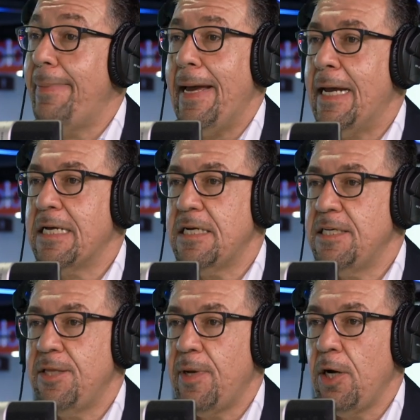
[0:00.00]
bag
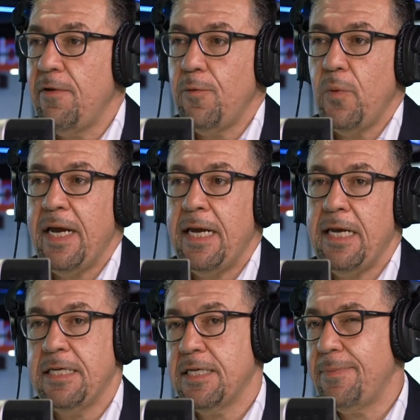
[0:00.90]
in the middle of the
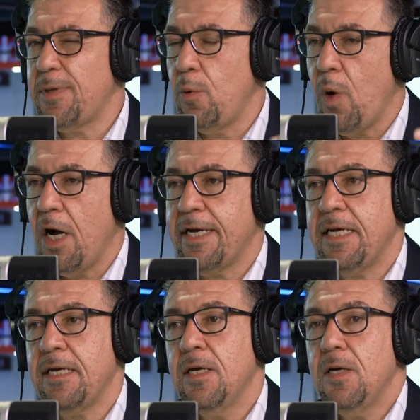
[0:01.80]
way and kept on
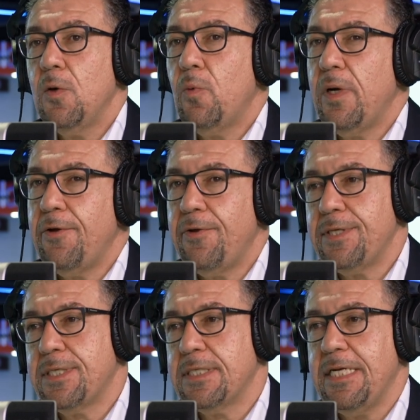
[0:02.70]
walking, whether
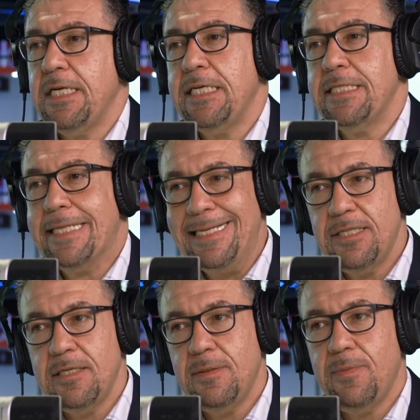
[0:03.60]
this is an
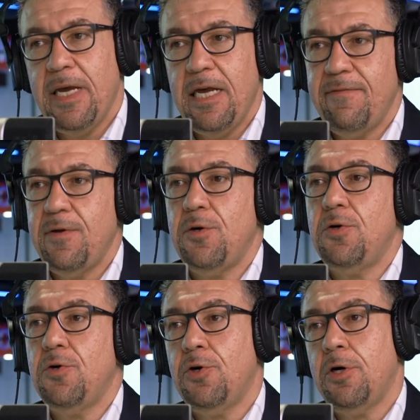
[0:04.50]
intended behavior
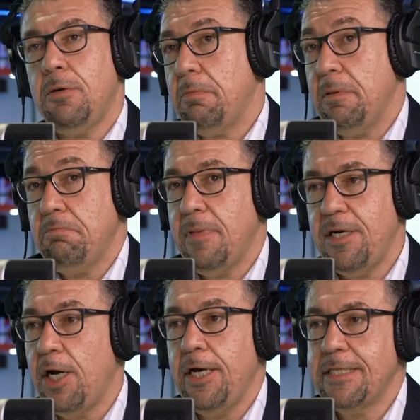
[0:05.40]
or
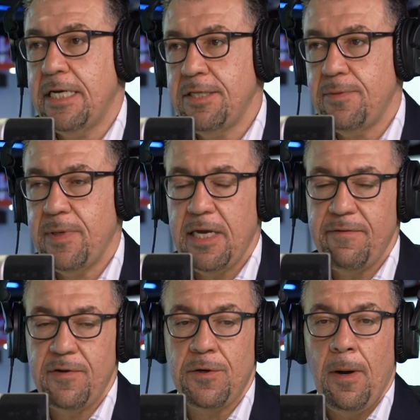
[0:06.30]
an unintended
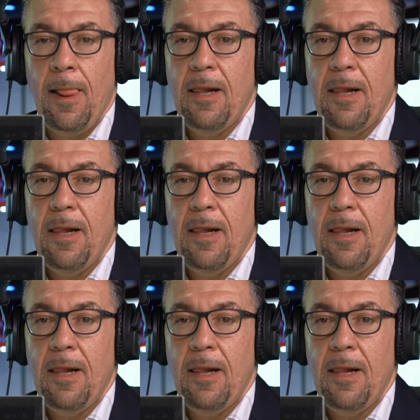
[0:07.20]
behavior.